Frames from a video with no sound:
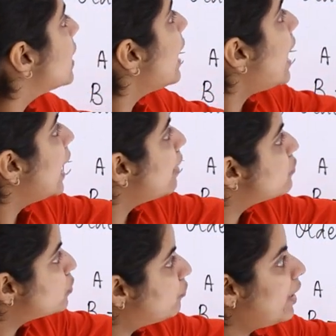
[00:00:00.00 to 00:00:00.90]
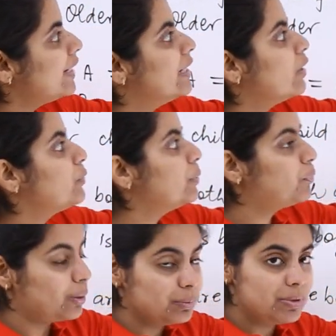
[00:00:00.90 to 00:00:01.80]
say I have to find out the
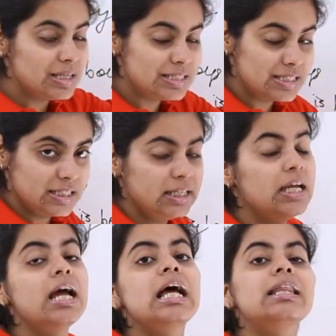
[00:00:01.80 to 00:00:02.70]
probability